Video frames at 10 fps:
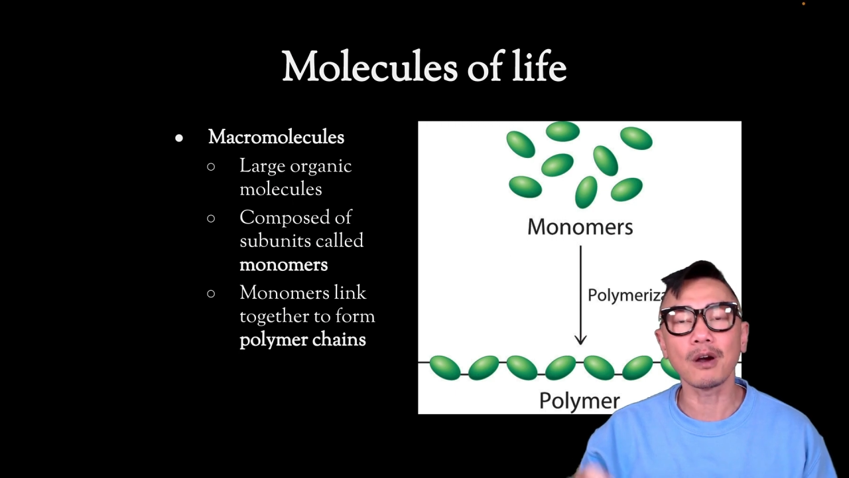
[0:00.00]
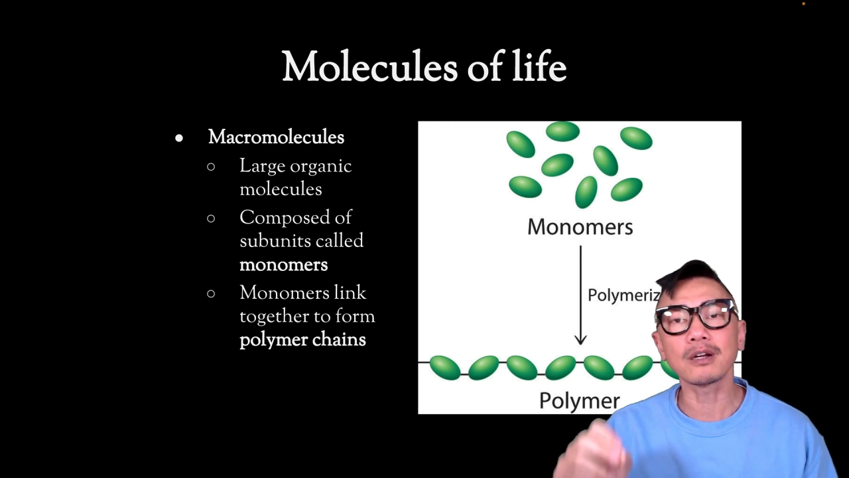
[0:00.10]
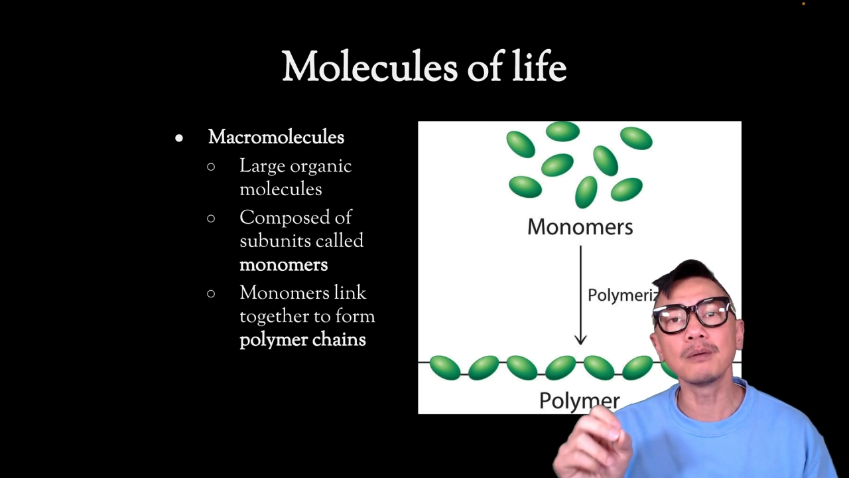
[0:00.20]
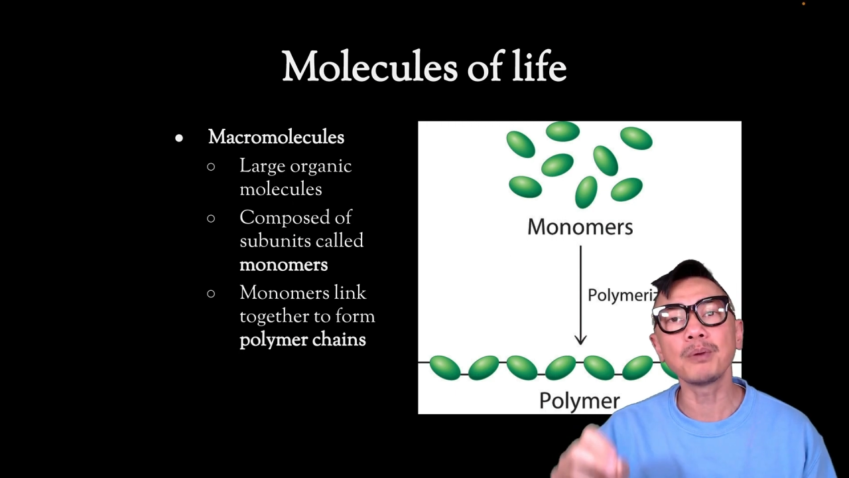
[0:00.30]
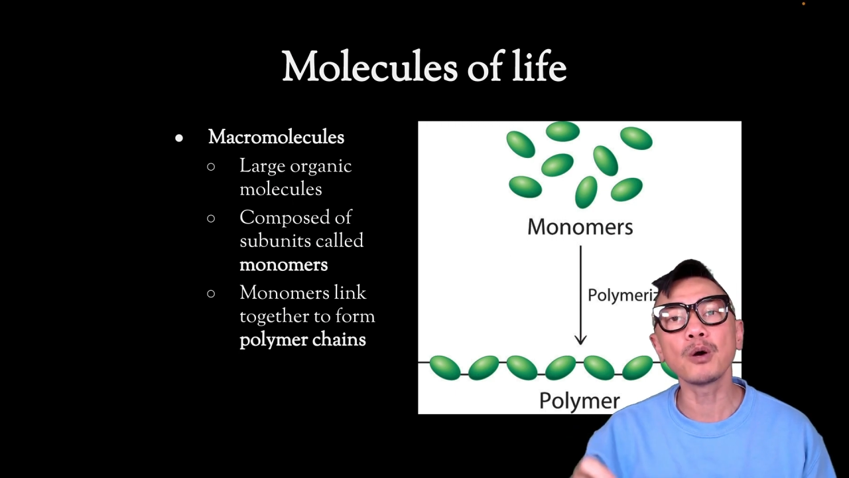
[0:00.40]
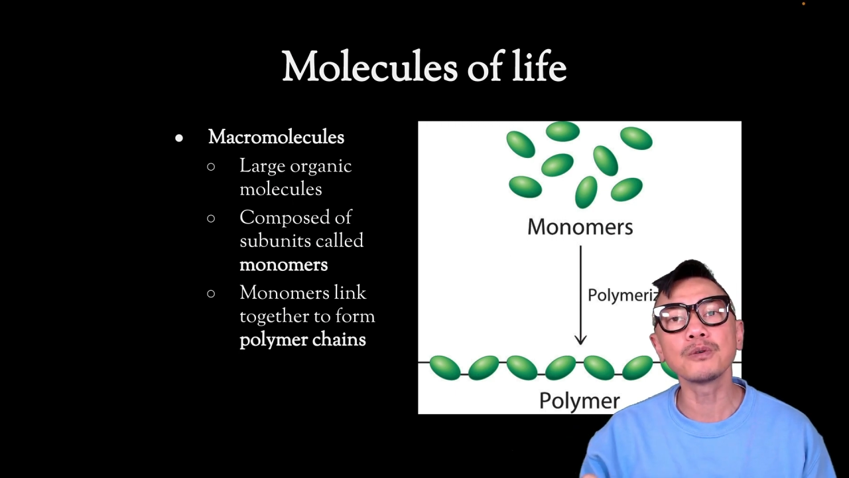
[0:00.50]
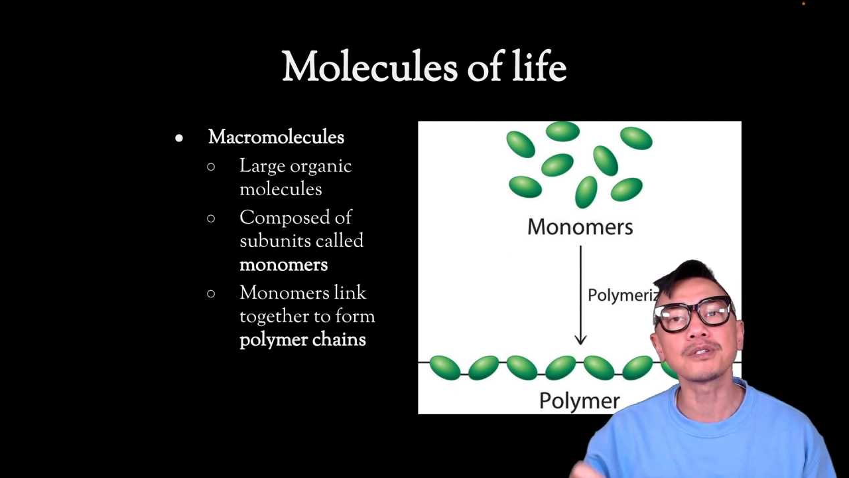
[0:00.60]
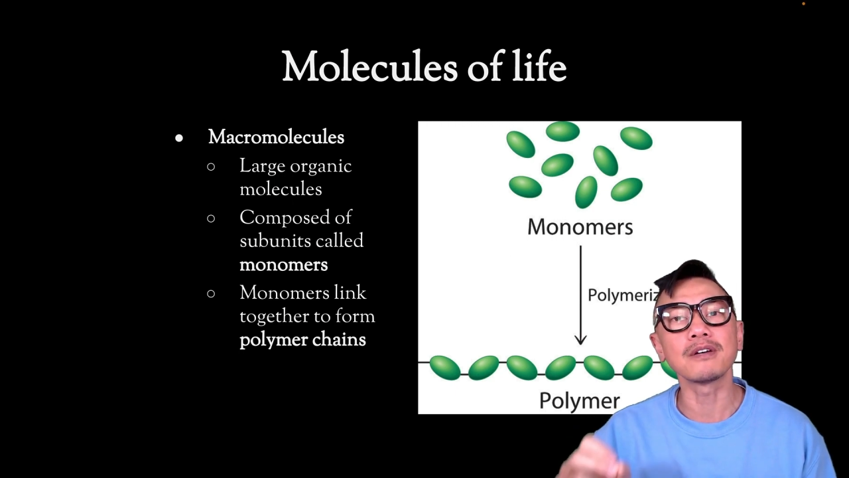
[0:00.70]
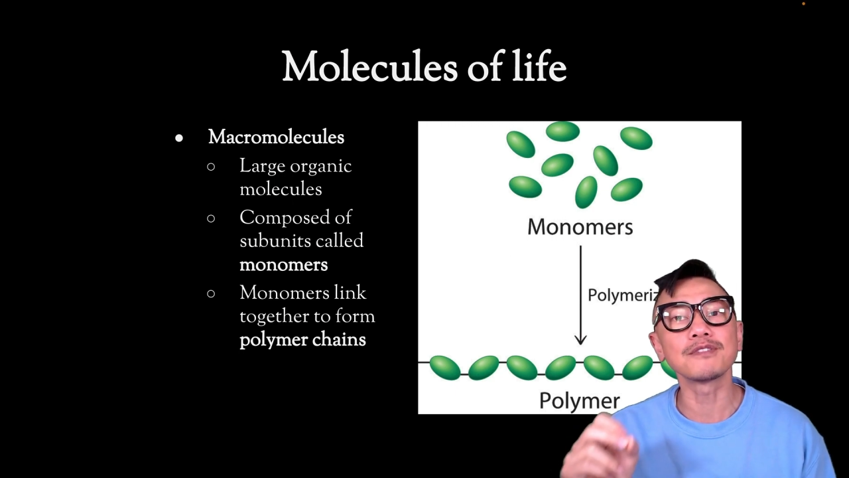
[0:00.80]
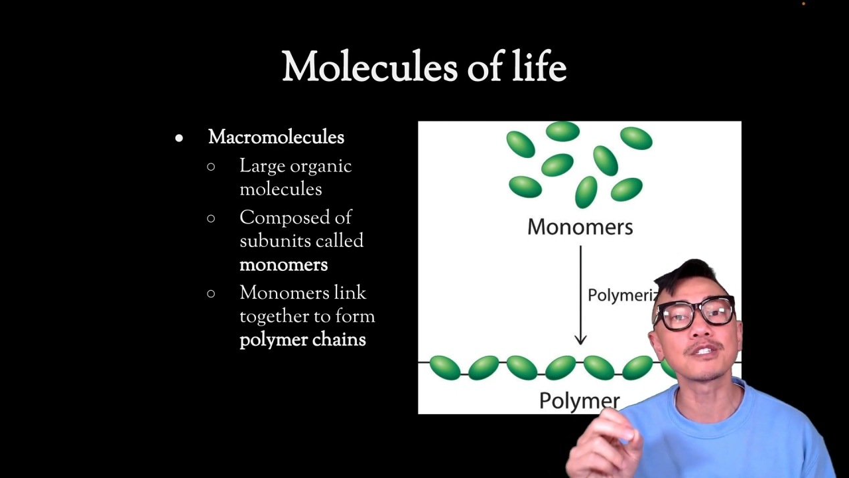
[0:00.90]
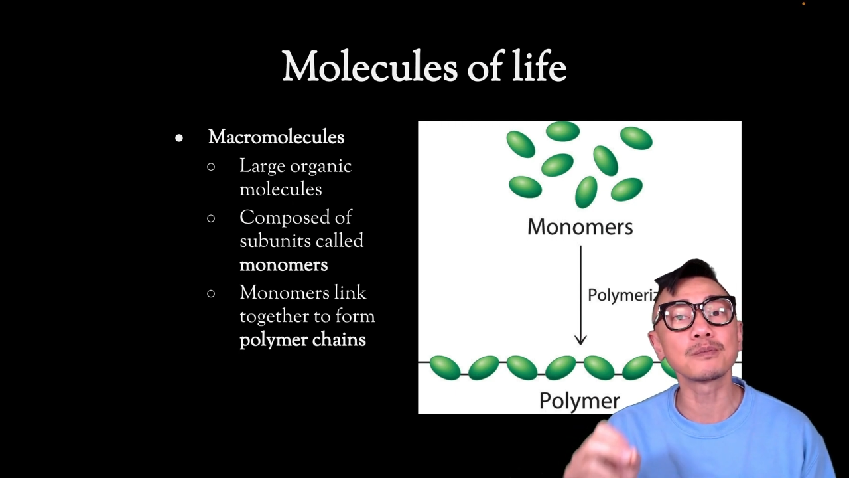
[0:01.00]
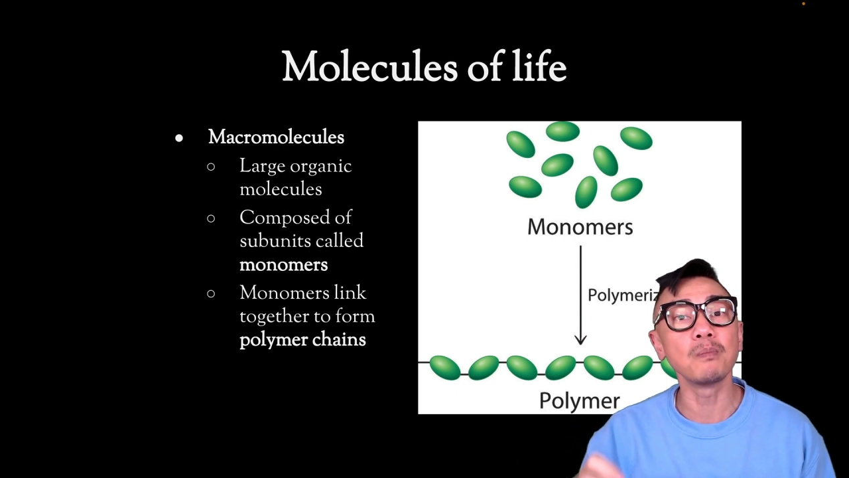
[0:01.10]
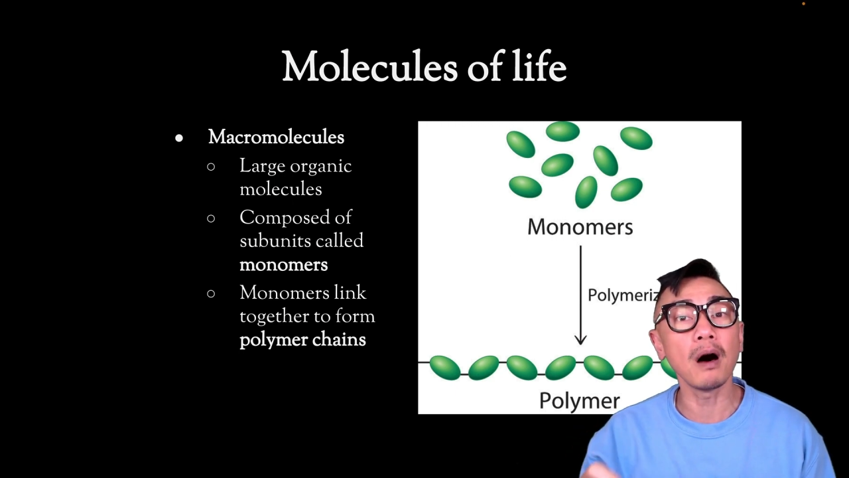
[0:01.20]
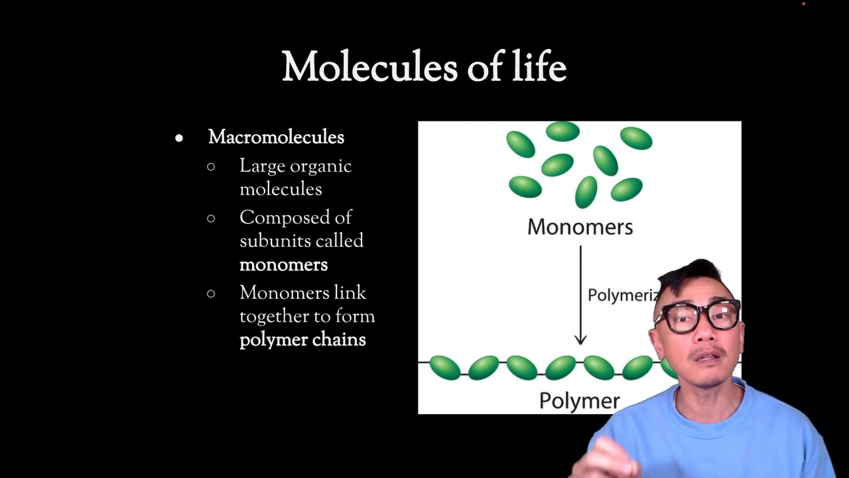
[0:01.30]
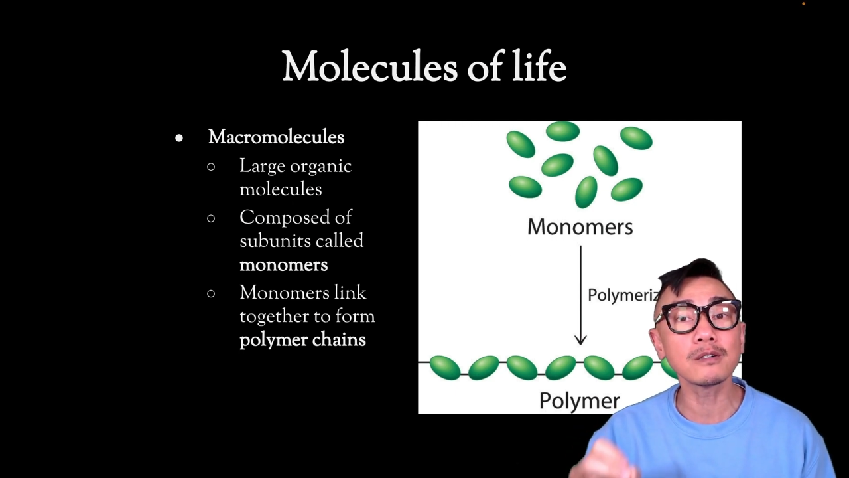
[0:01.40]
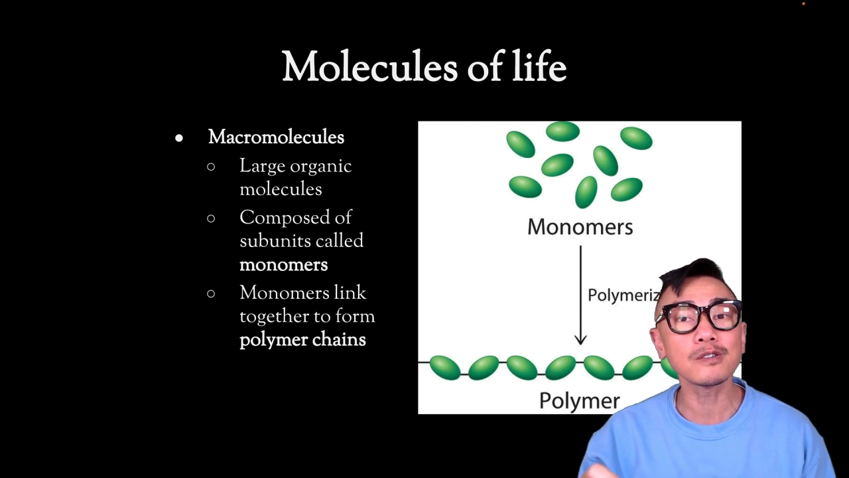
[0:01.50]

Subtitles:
are composed of smaller